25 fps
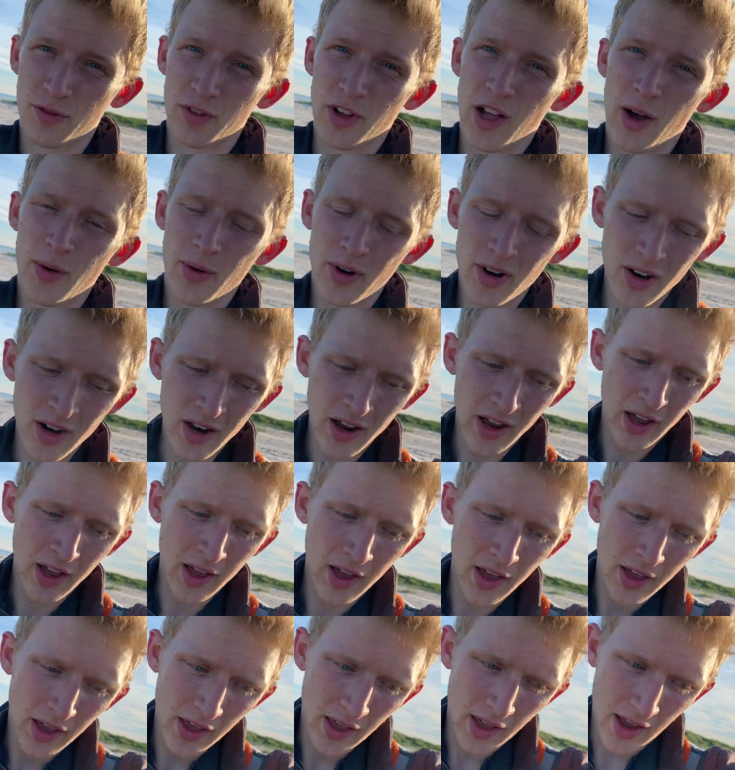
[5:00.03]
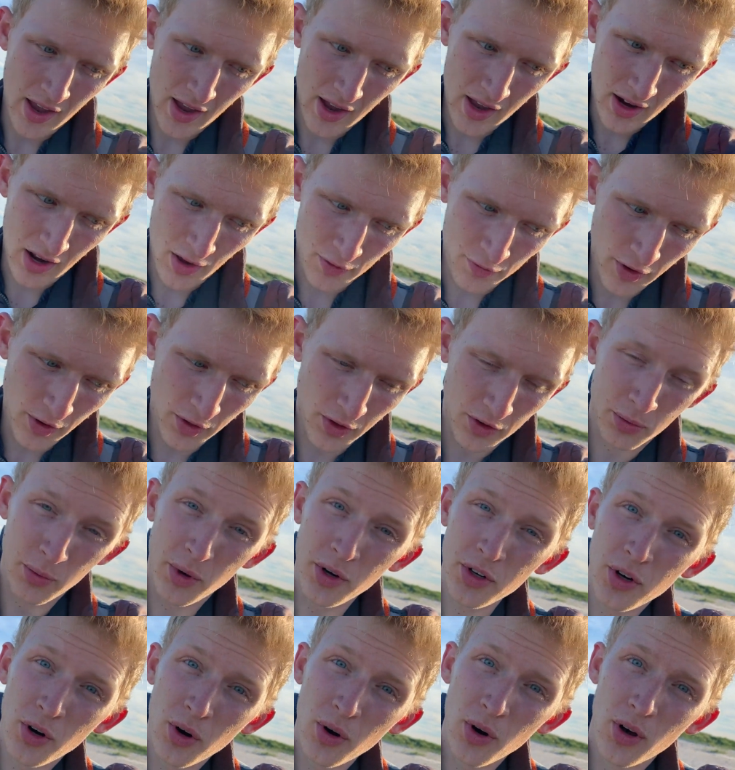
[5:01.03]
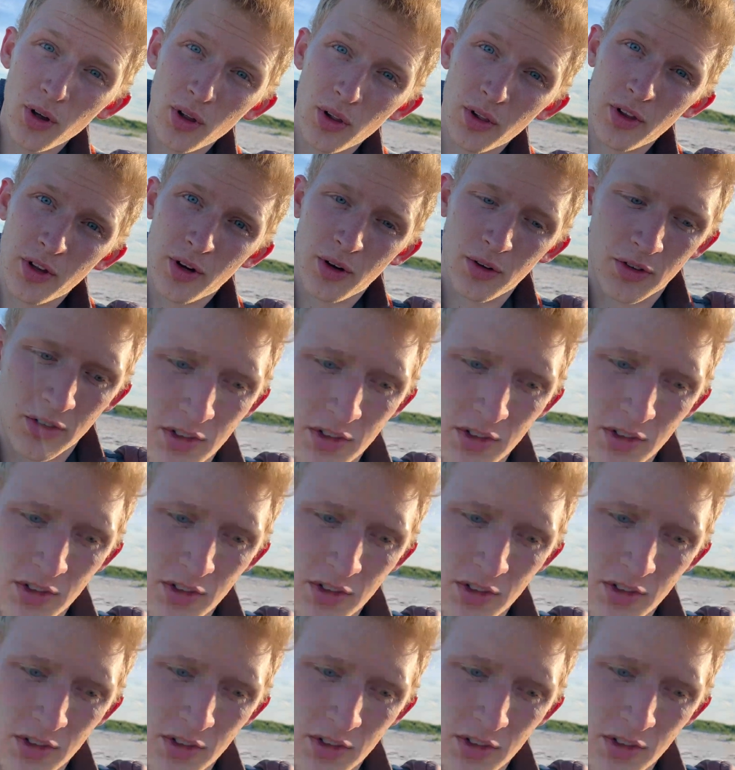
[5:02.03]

flower, and I found this one cool little